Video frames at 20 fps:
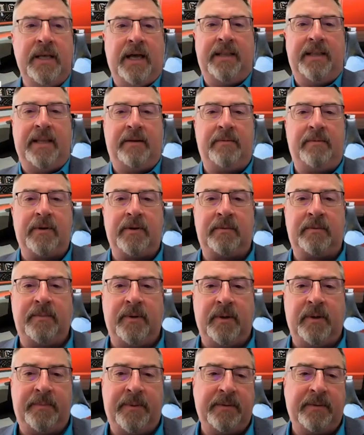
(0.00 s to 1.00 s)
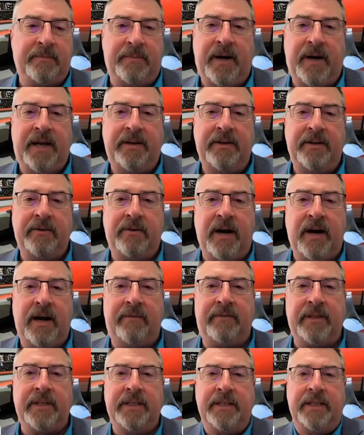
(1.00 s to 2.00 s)
And then we'll, we'll put brand new
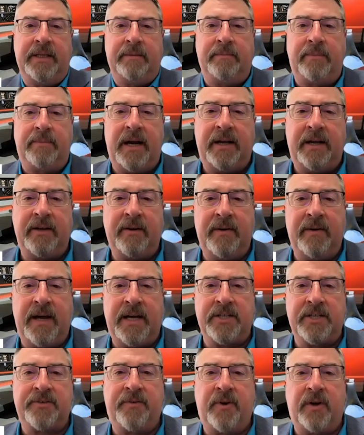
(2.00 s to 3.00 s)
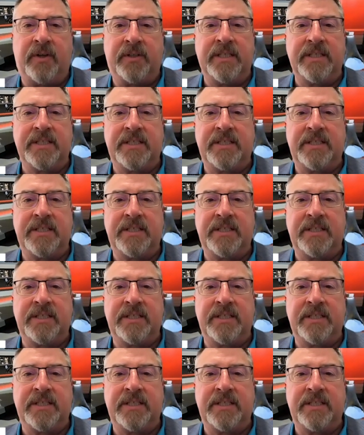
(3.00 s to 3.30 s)
gravel in it, brand new asphalt.